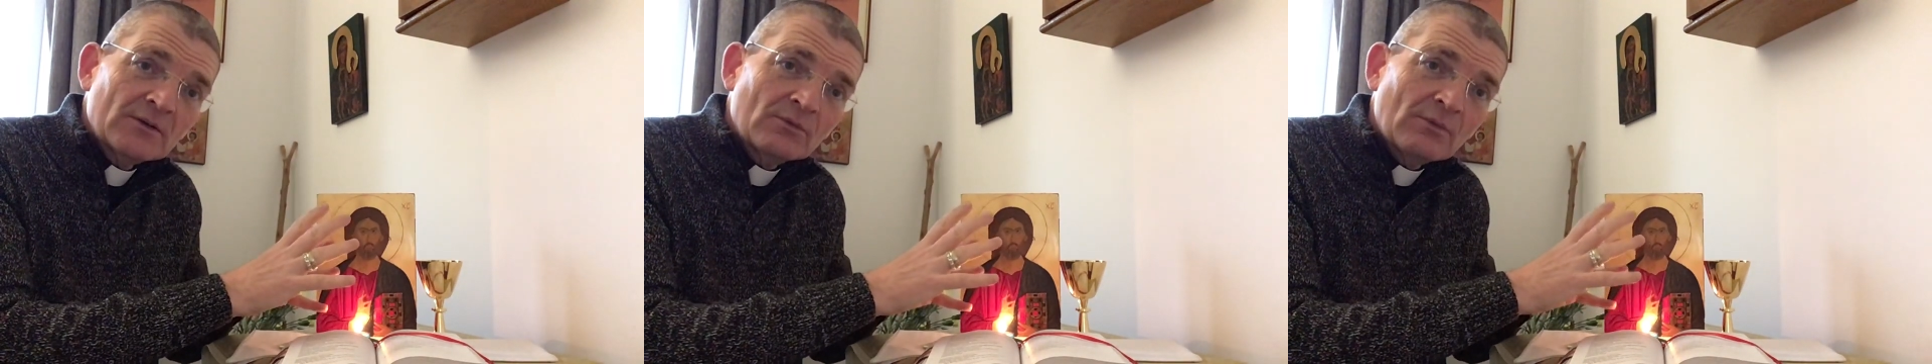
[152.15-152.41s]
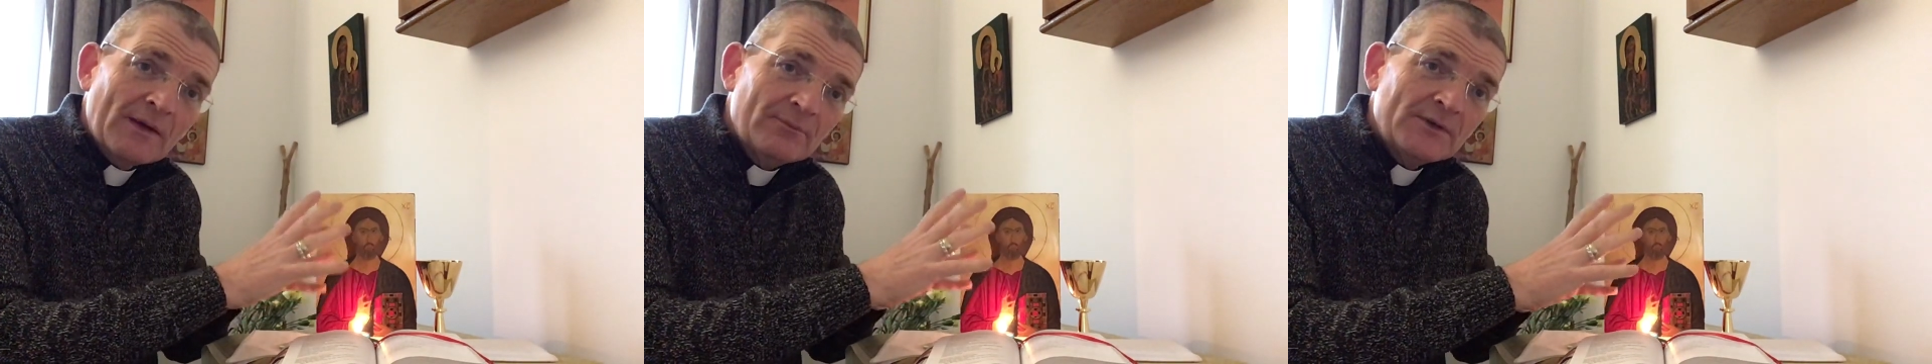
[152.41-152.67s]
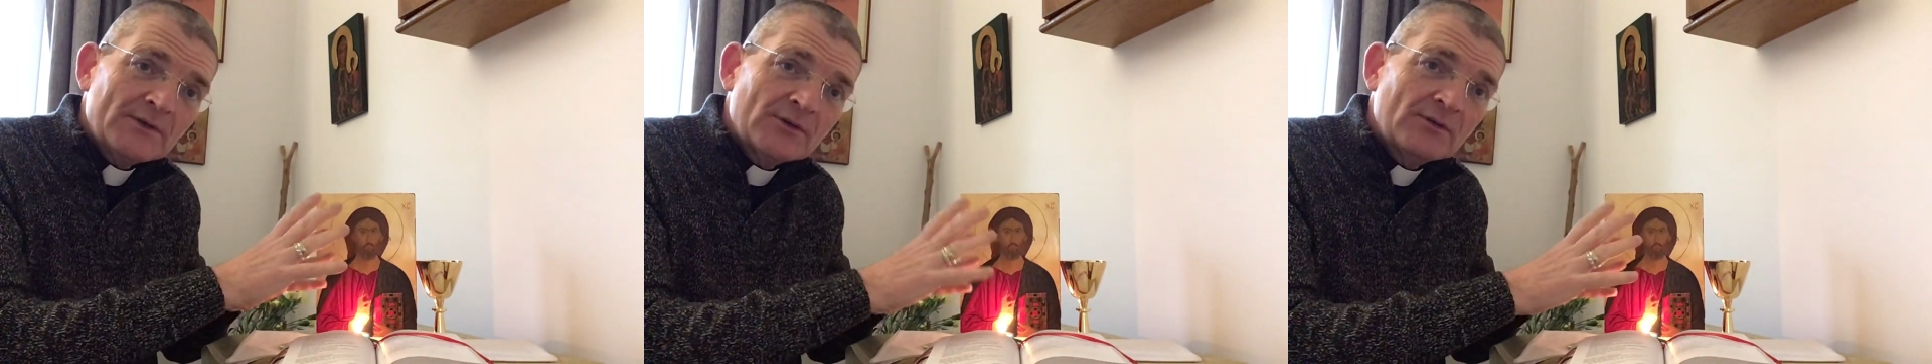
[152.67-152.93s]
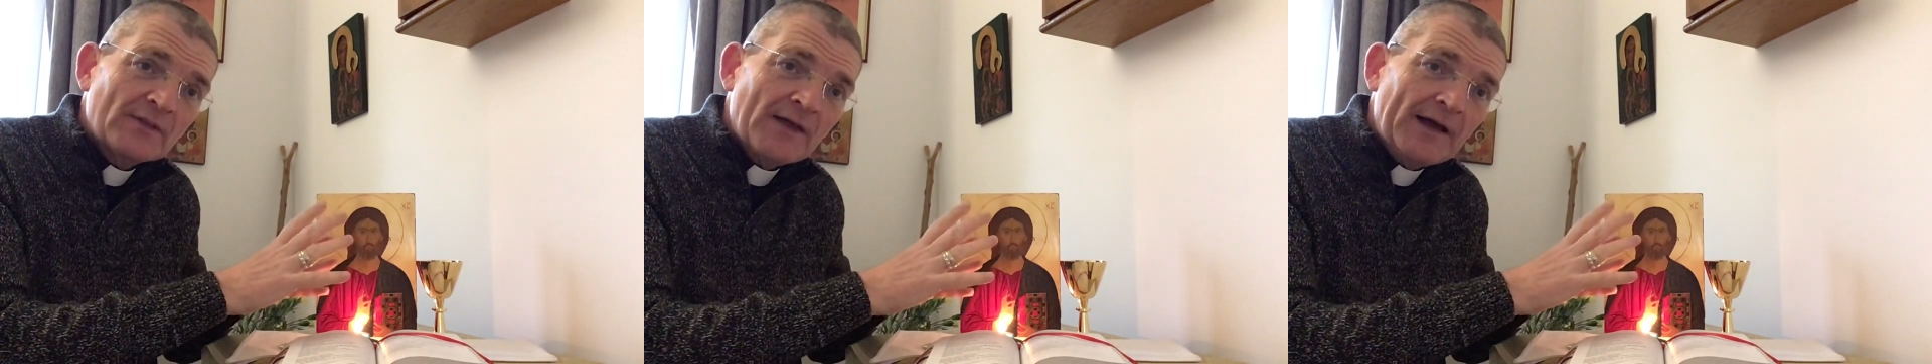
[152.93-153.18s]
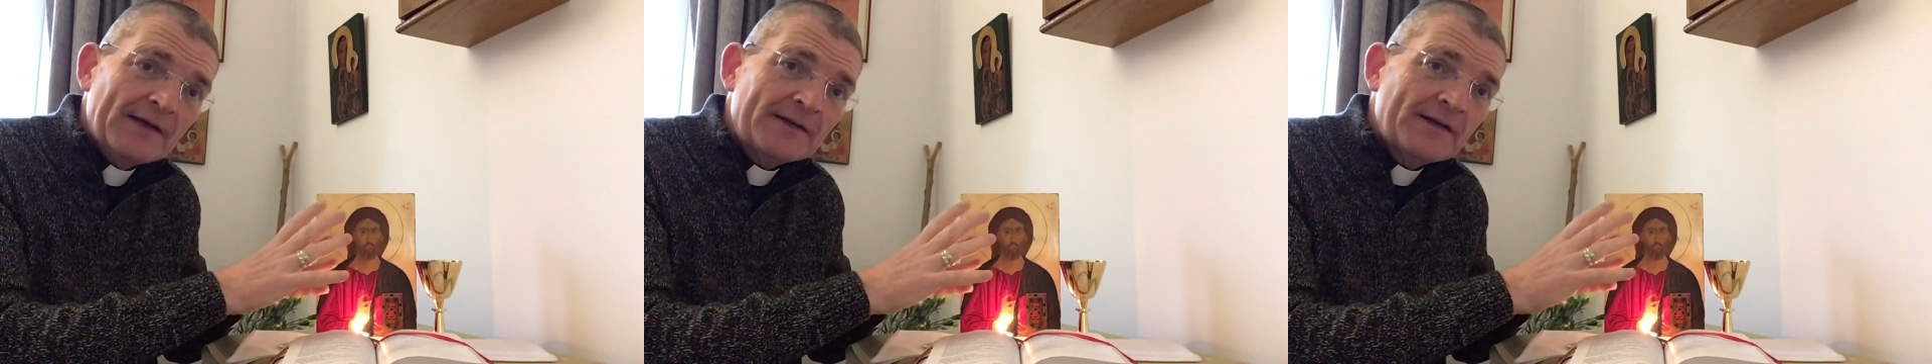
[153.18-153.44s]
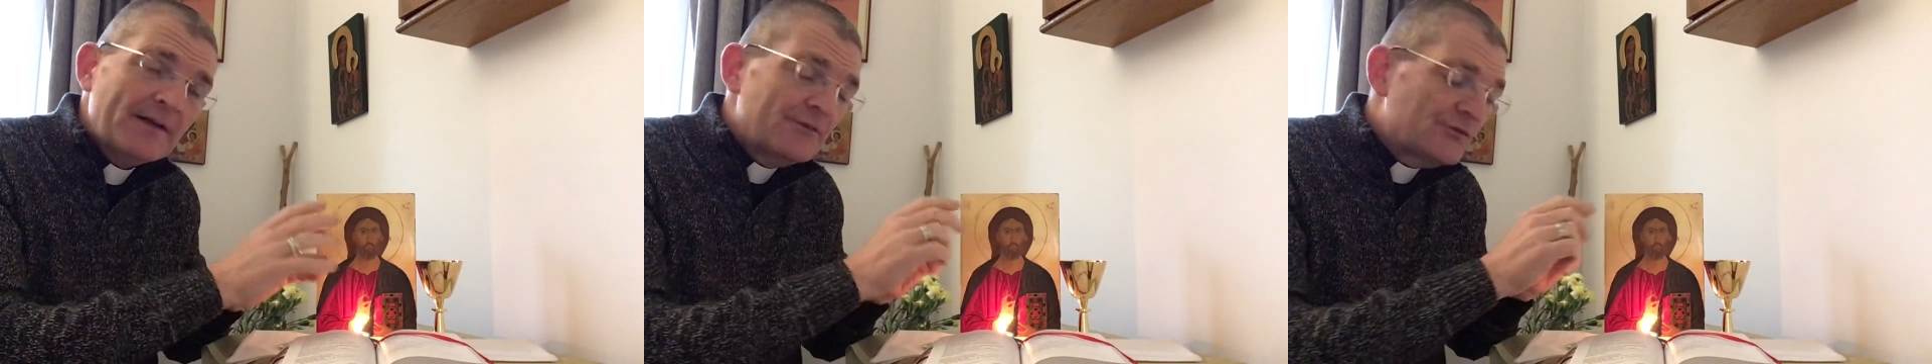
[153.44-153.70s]
when we do that,
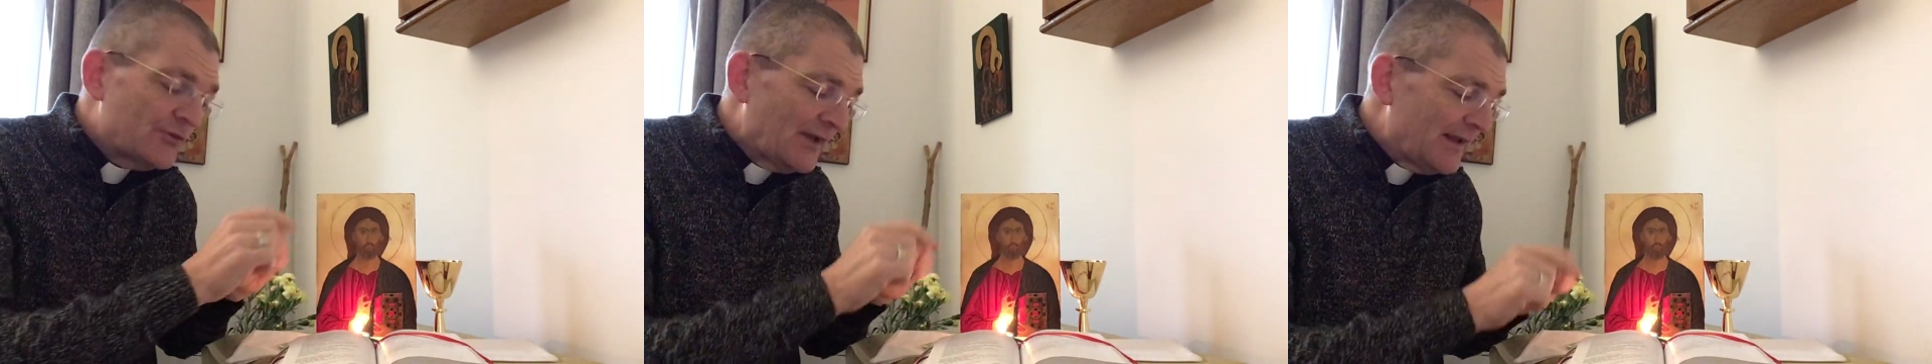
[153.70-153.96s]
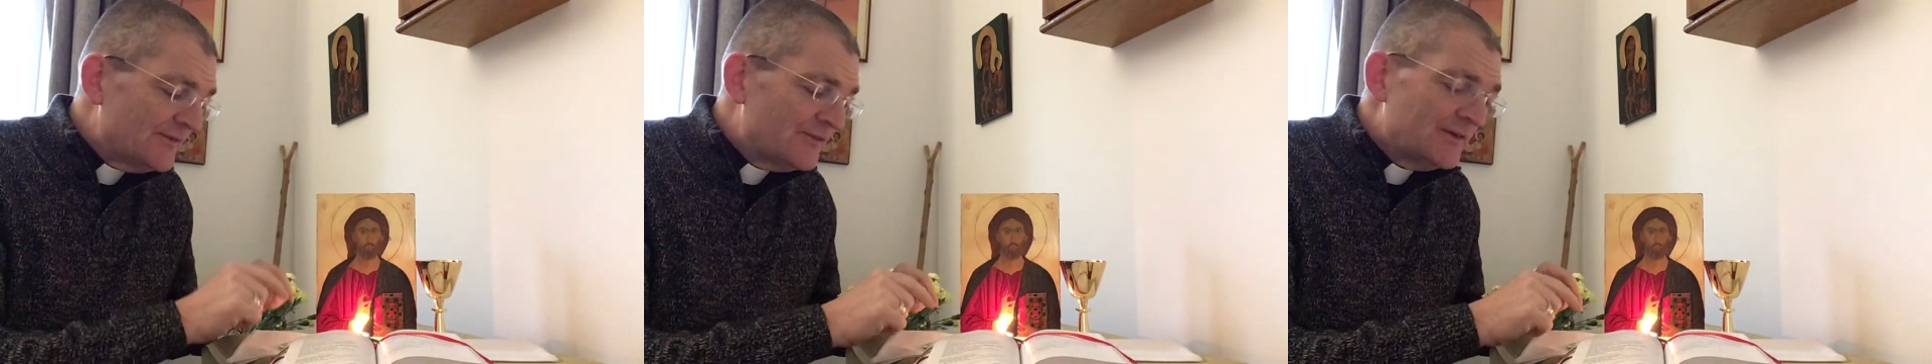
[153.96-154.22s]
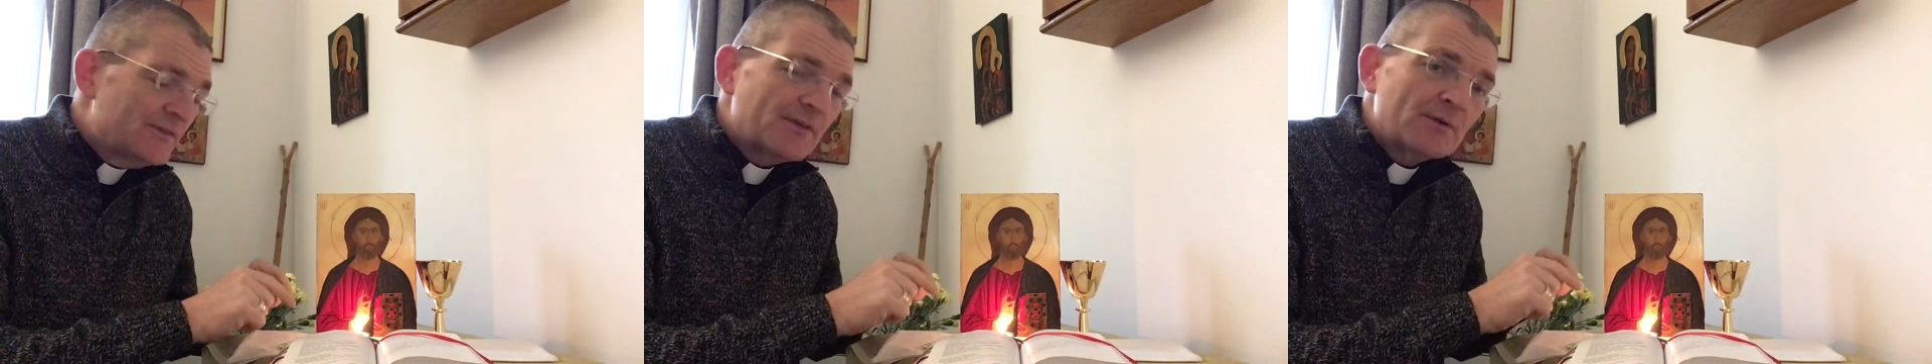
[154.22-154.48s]
changes